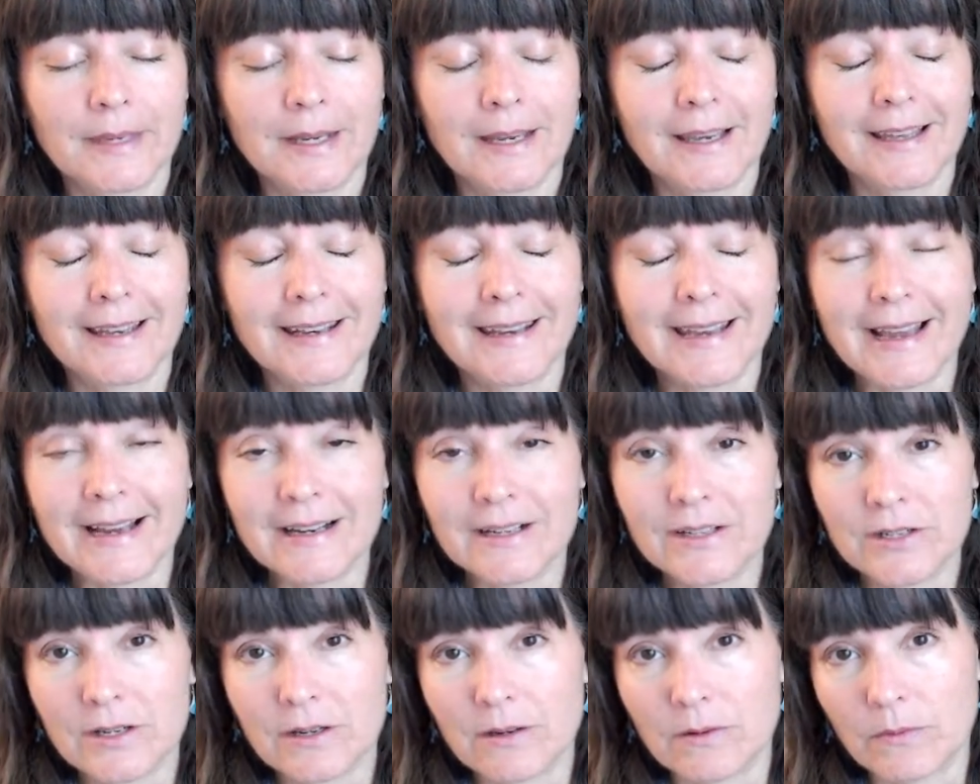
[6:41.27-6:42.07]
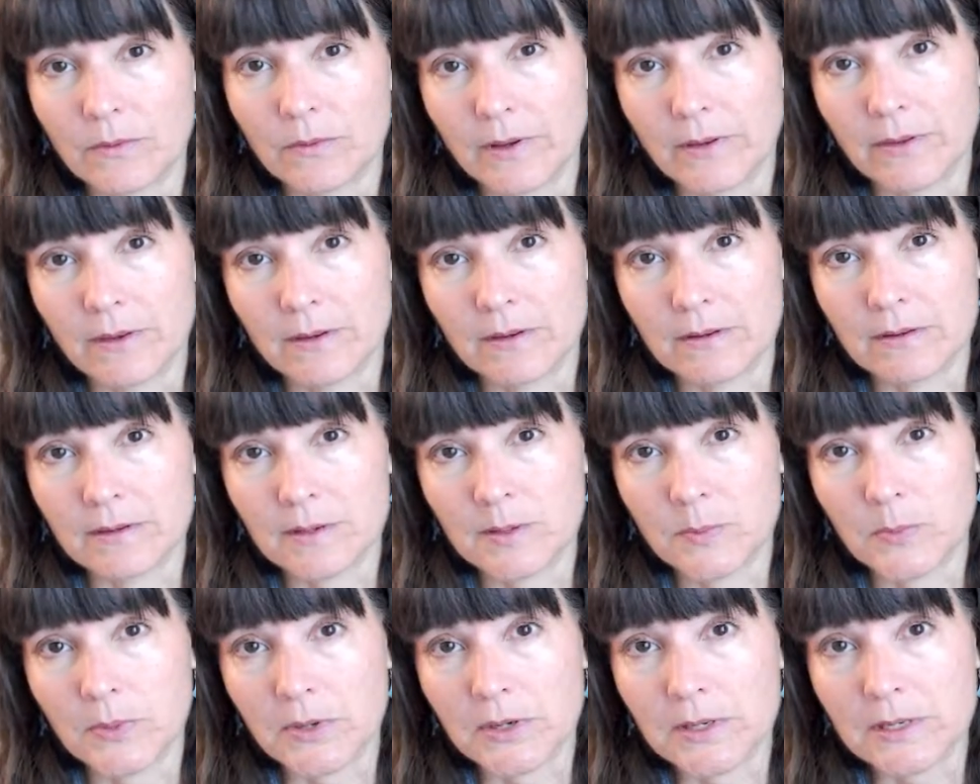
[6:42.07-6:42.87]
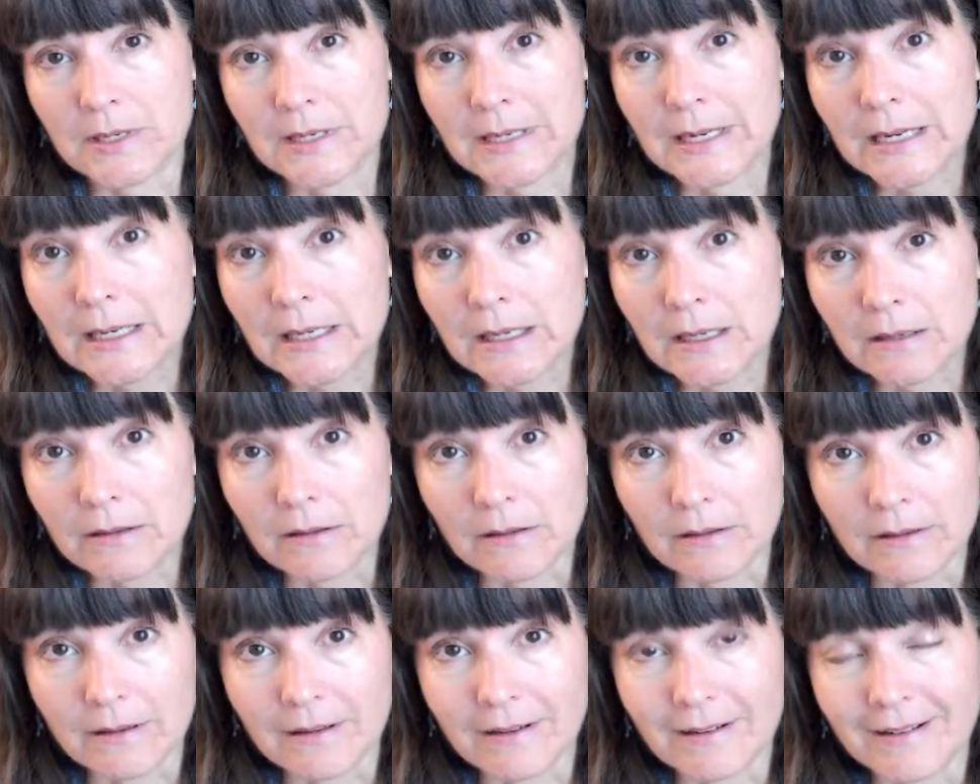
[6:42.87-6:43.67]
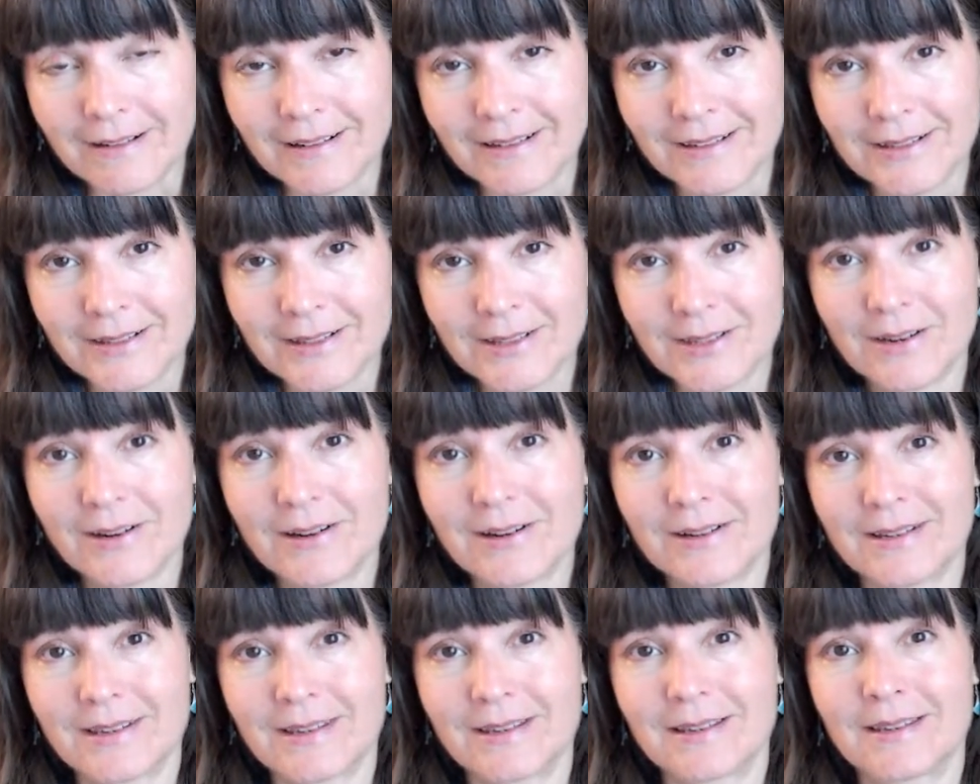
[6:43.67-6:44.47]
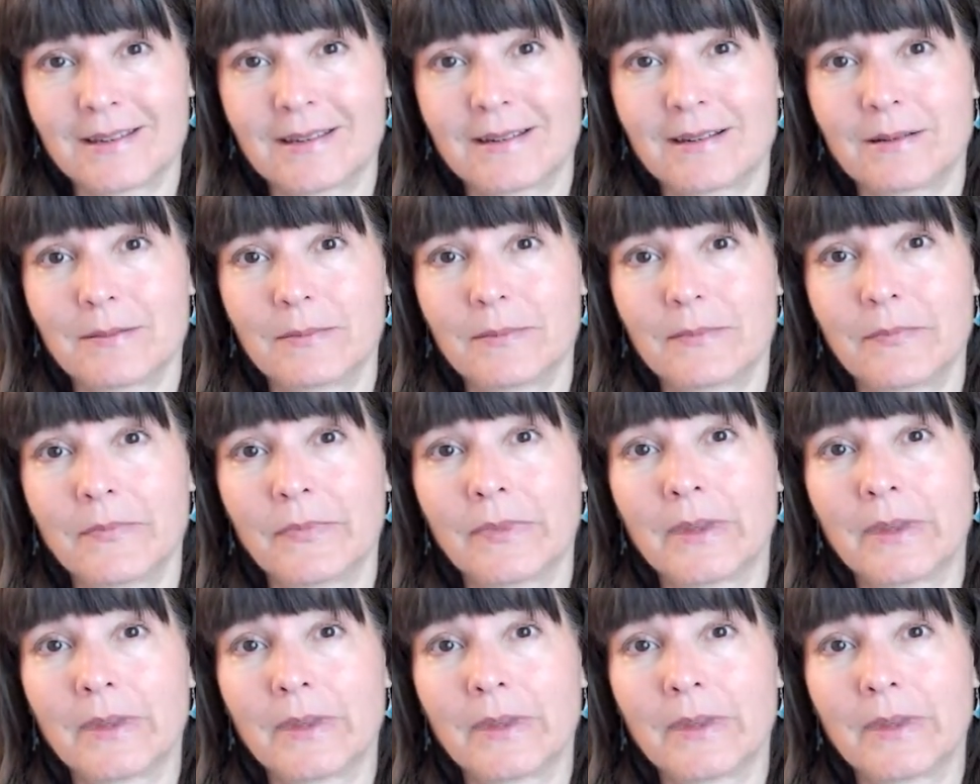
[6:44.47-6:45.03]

connection with this particular star system,